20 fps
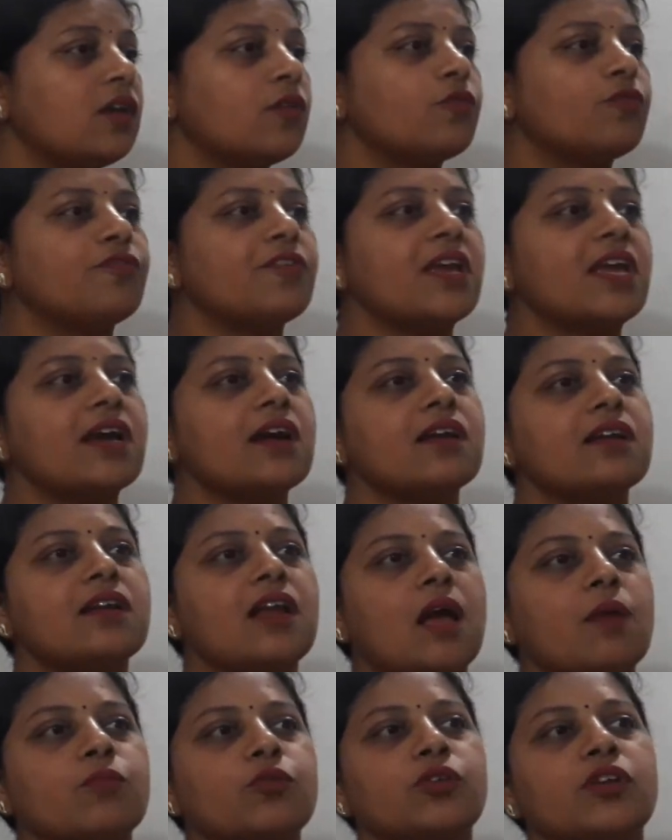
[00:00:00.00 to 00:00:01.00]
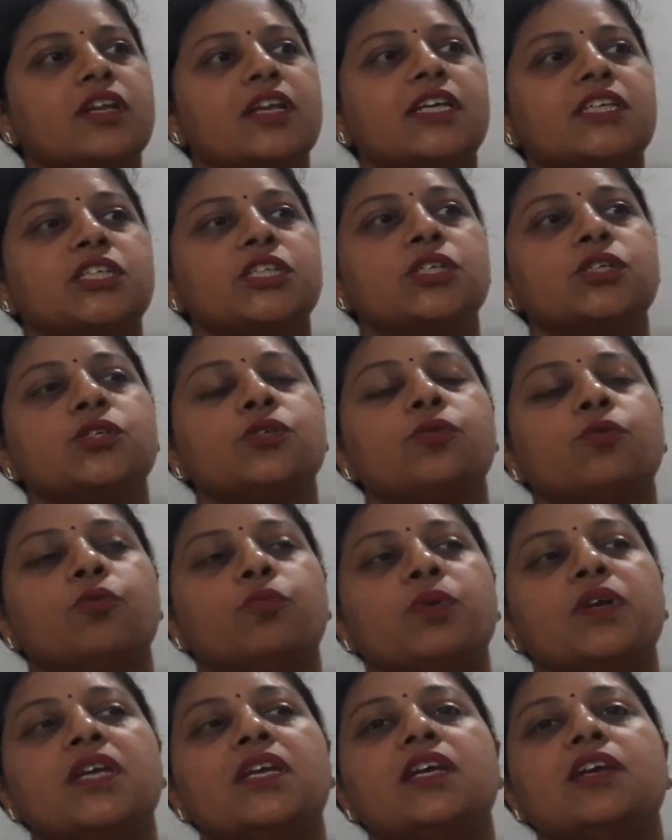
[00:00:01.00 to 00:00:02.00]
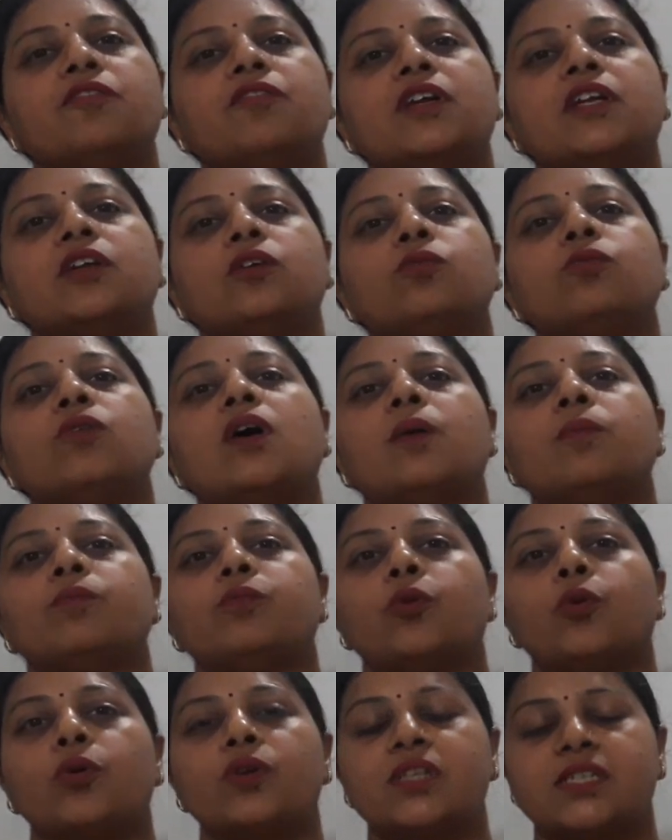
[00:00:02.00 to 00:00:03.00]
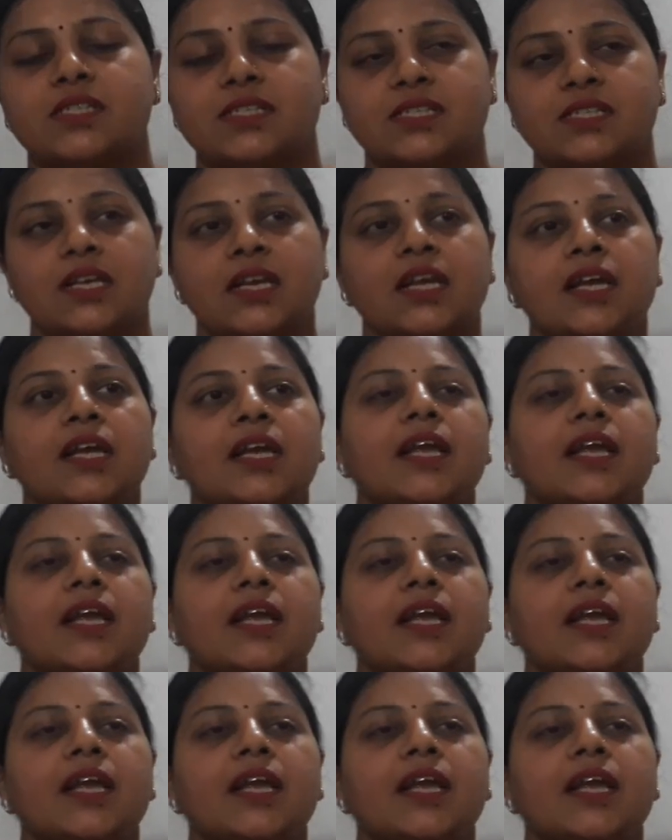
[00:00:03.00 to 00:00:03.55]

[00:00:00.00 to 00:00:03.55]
fair remuneration should be given to employees.